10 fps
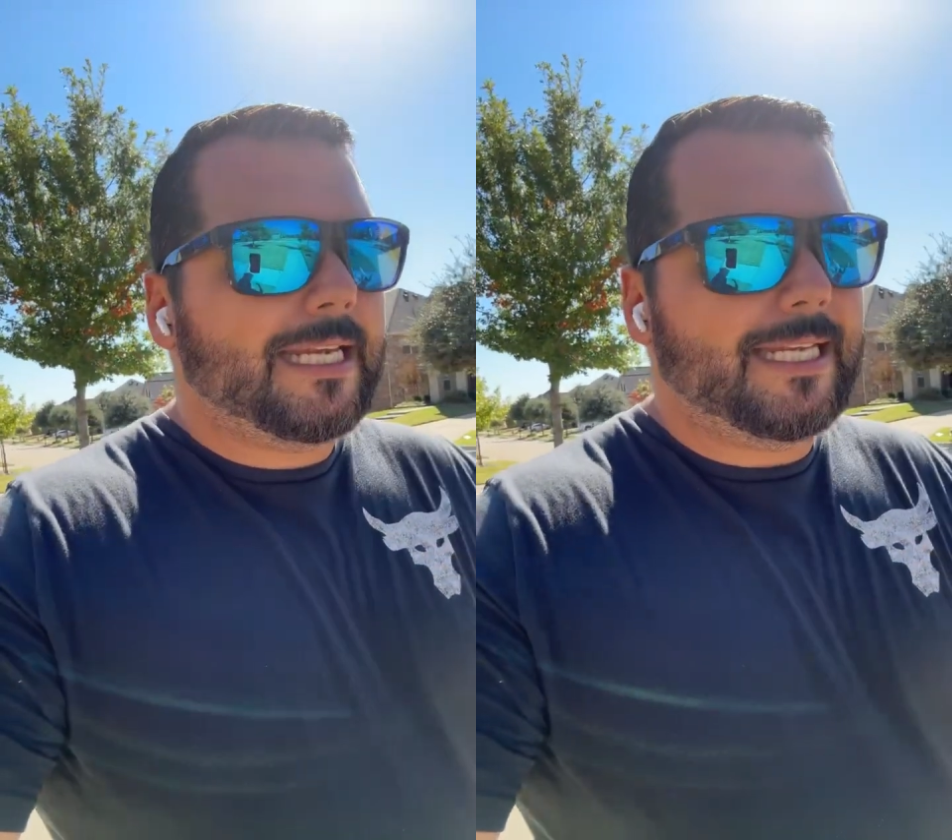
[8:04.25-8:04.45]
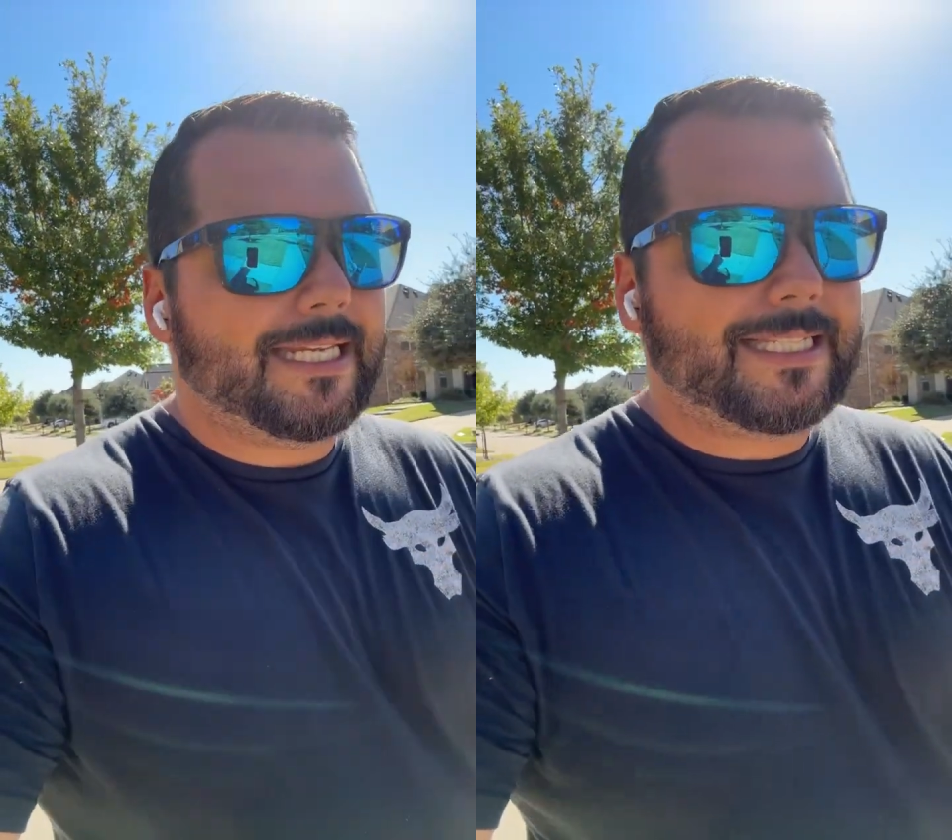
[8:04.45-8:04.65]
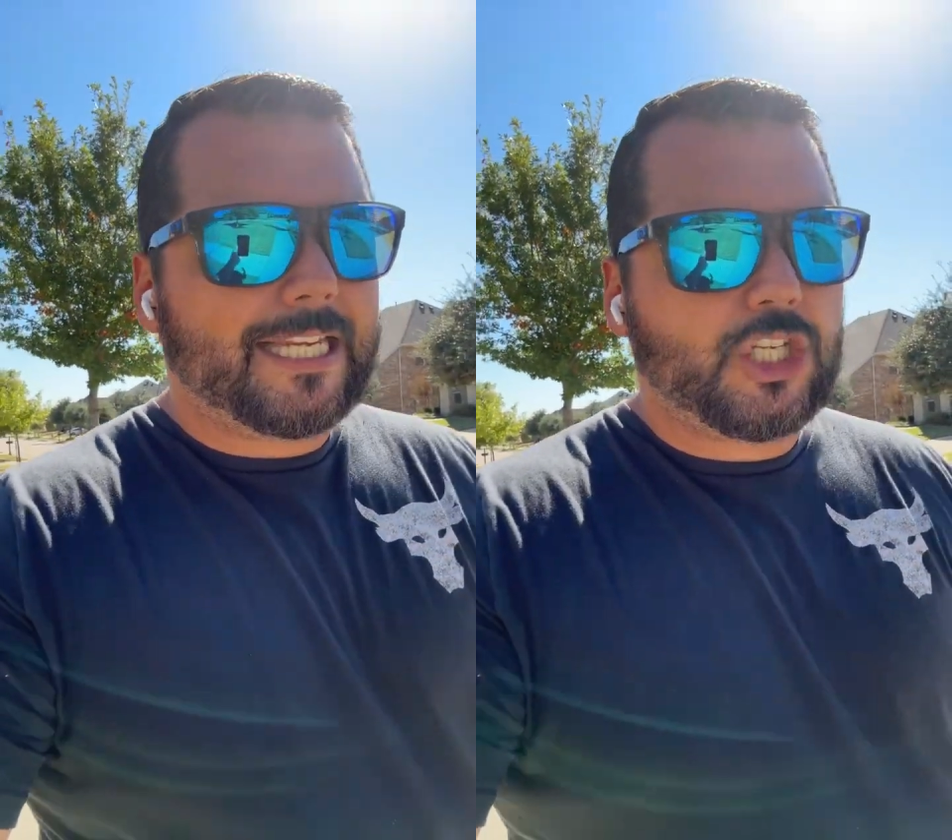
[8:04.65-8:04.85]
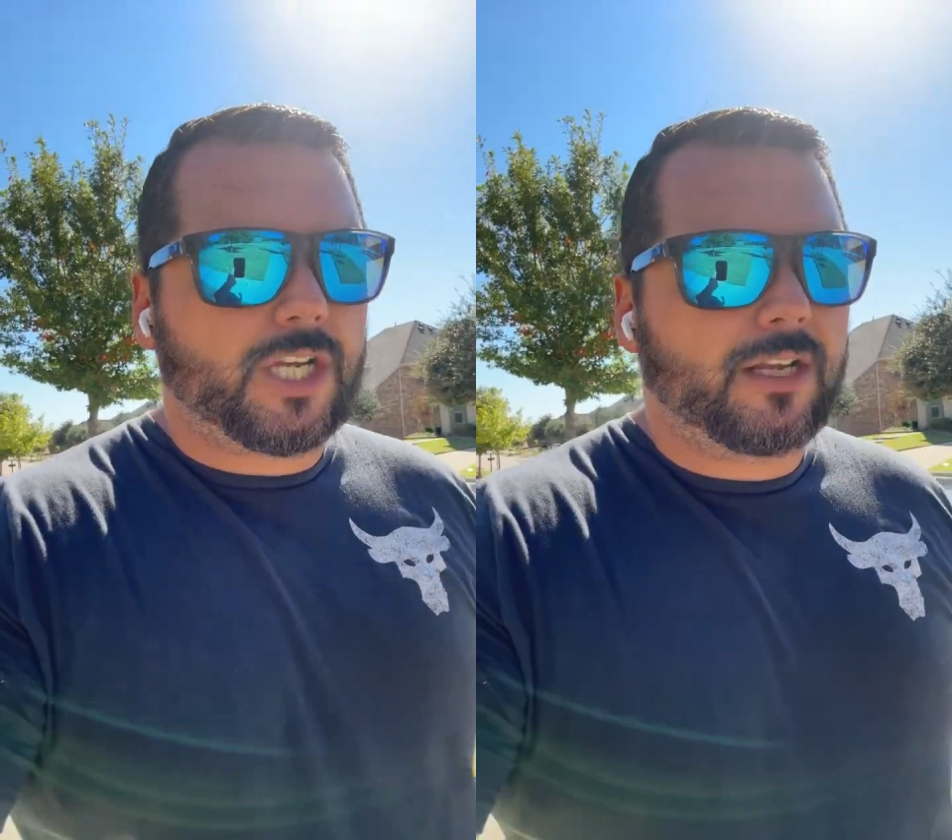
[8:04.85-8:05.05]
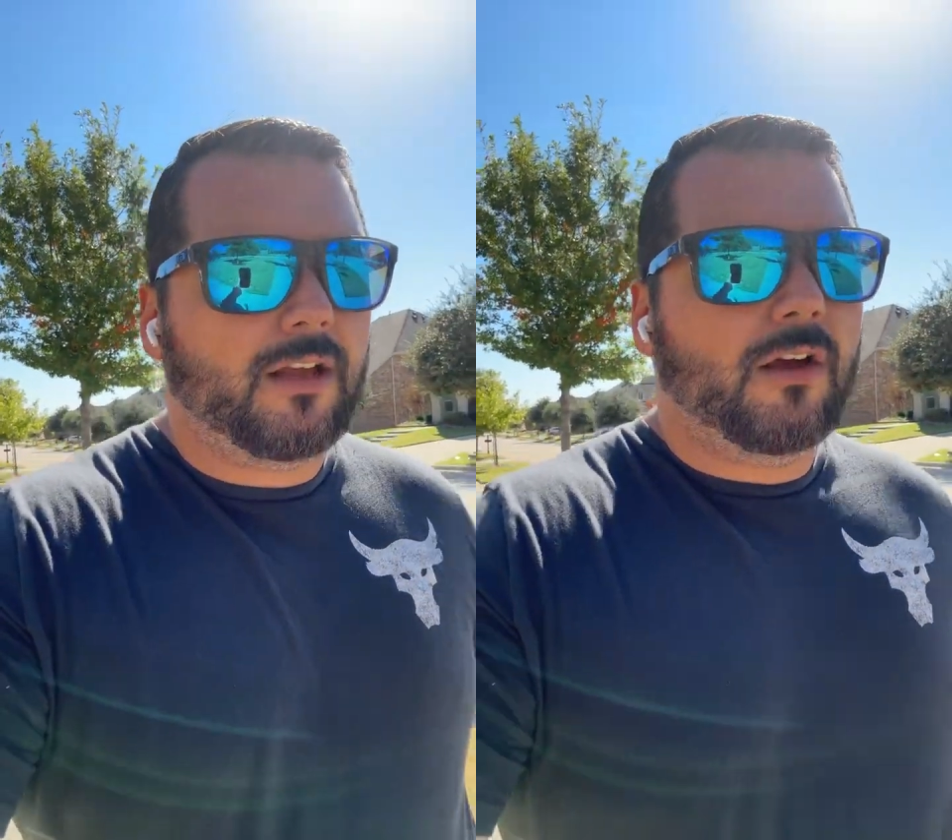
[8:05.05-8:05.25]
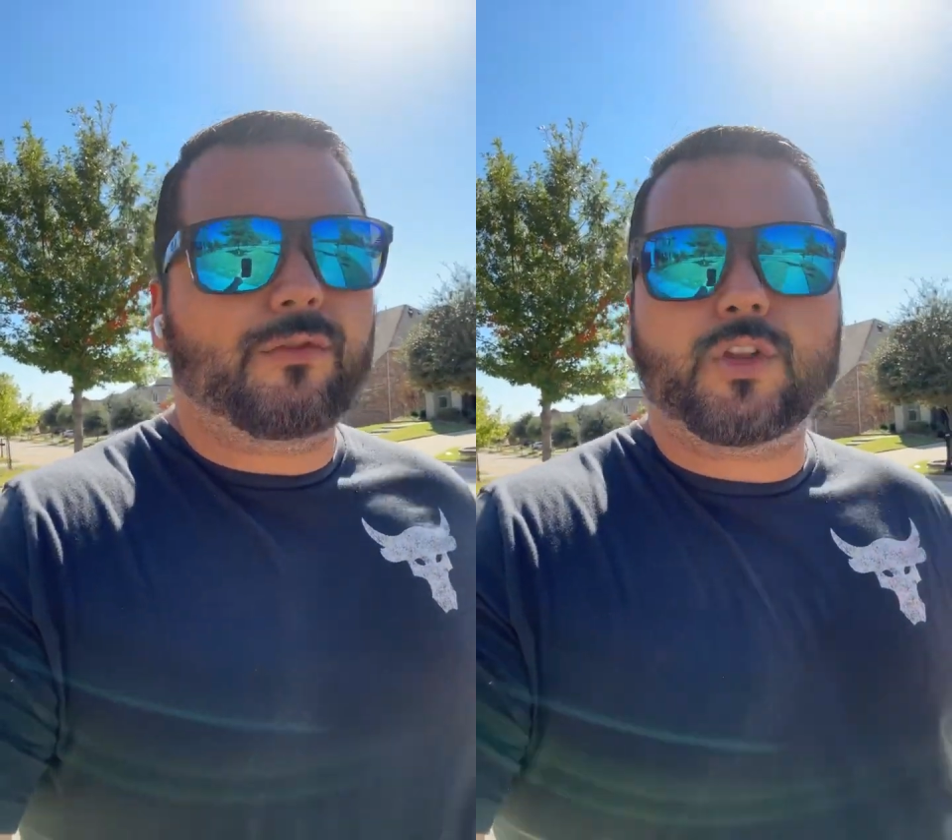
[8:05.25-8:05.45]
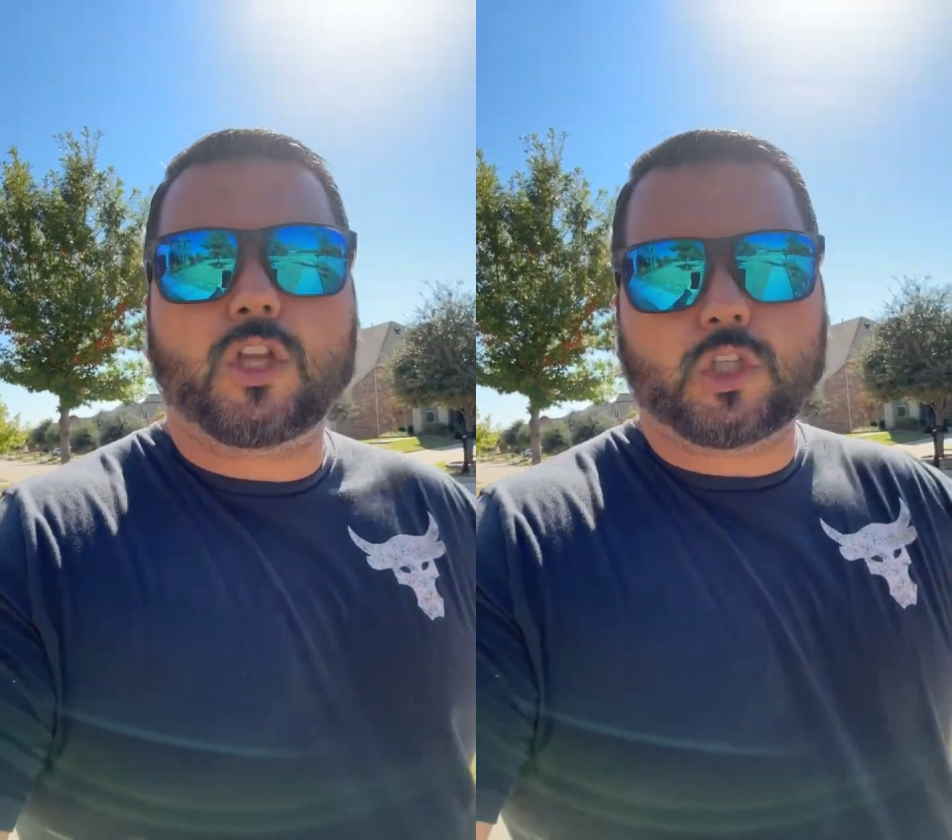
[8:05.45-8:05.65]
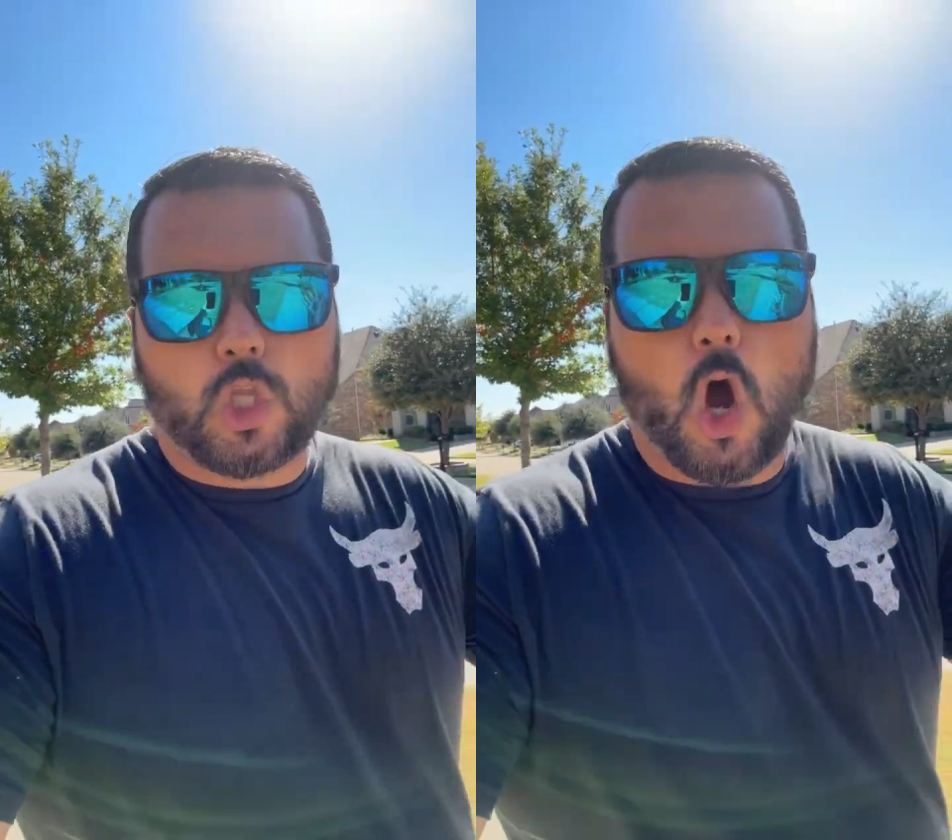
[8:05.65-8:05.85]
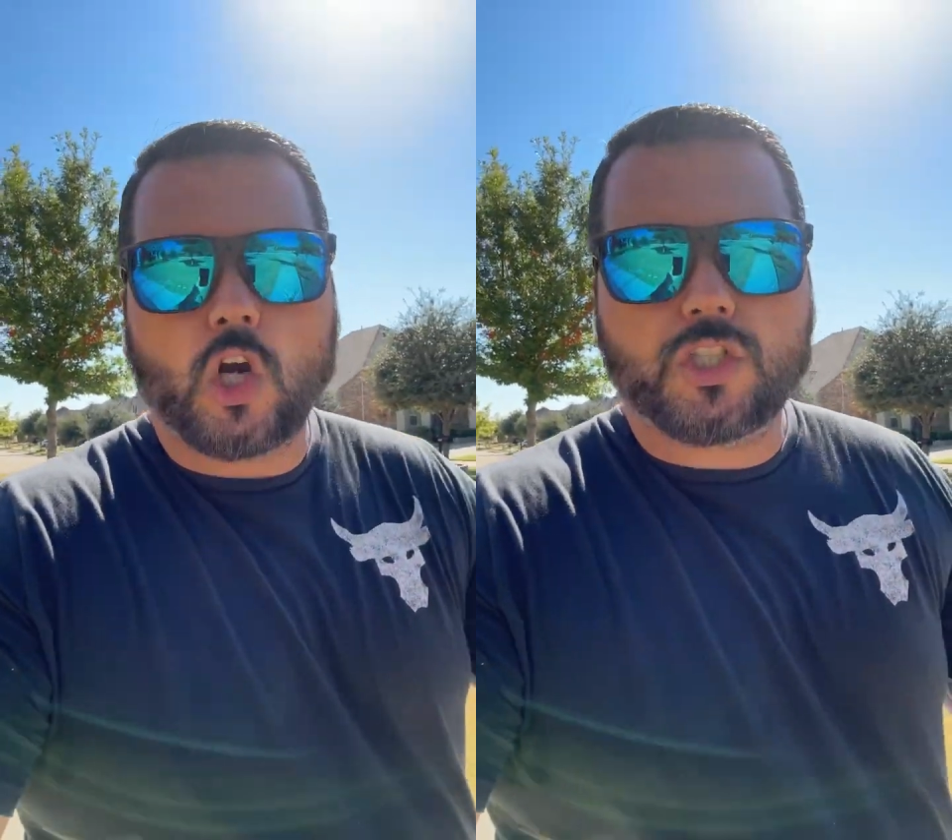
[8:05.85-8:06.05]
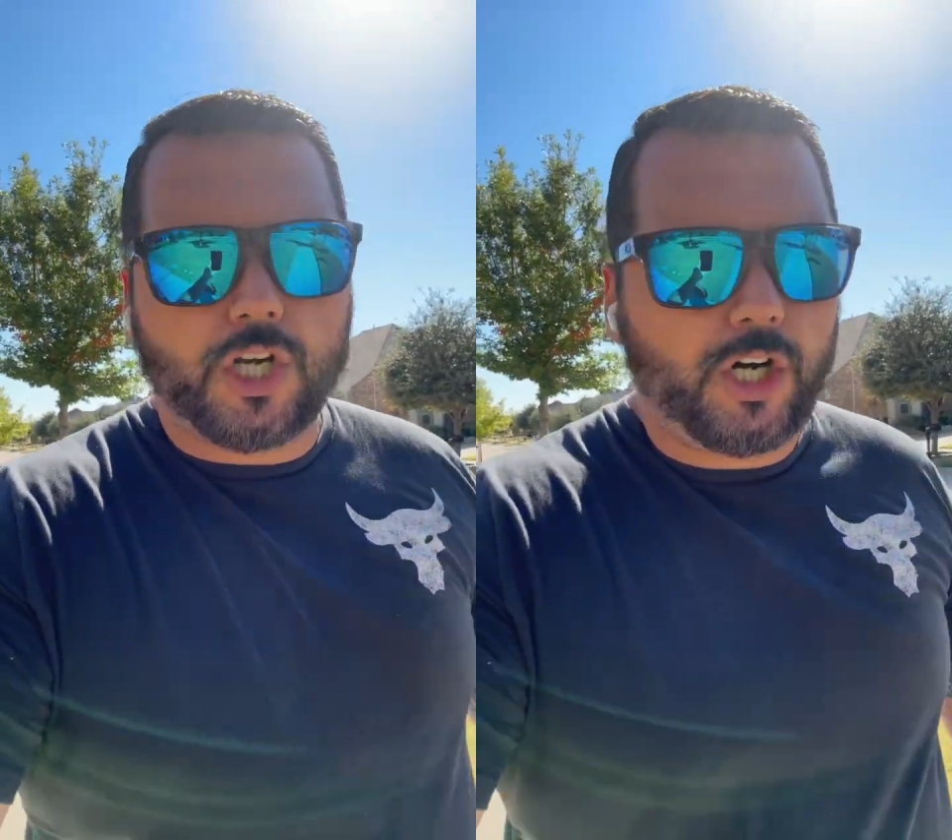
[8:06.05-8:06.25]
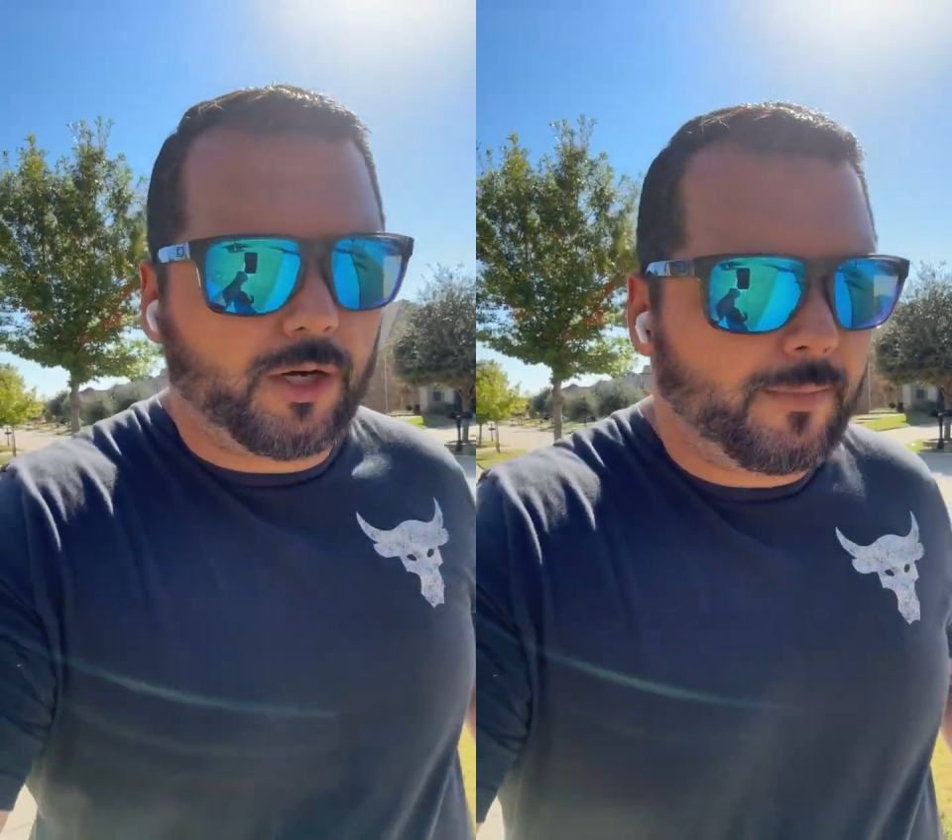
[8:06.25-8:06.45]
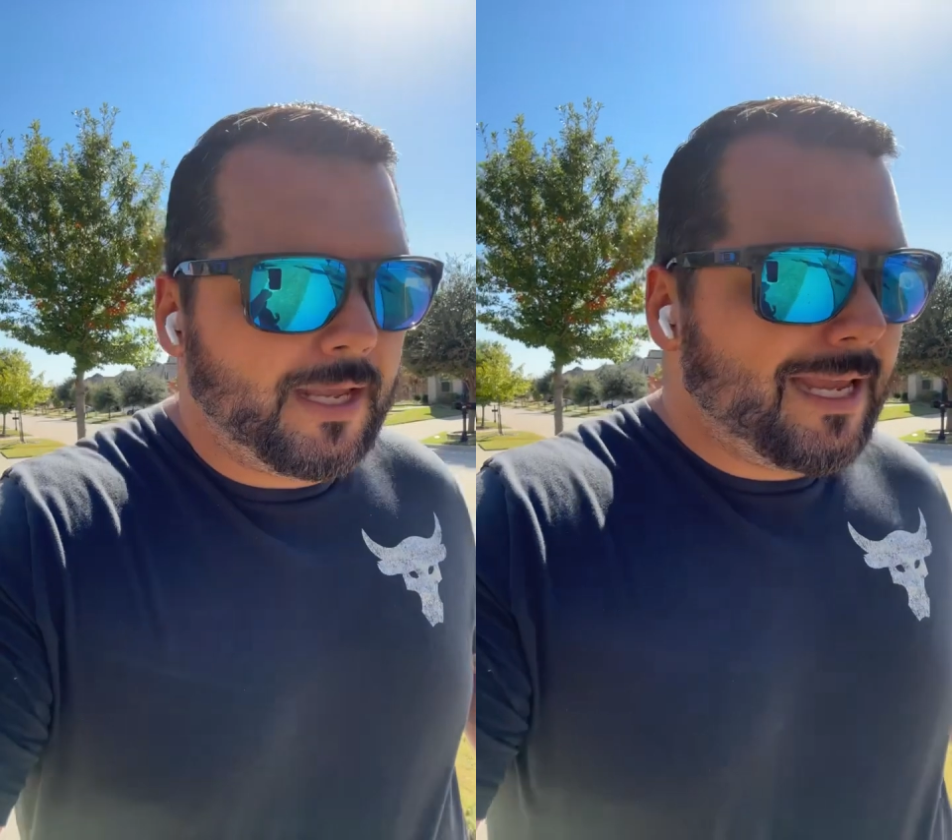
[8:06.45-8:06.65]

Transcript: decision for the long term.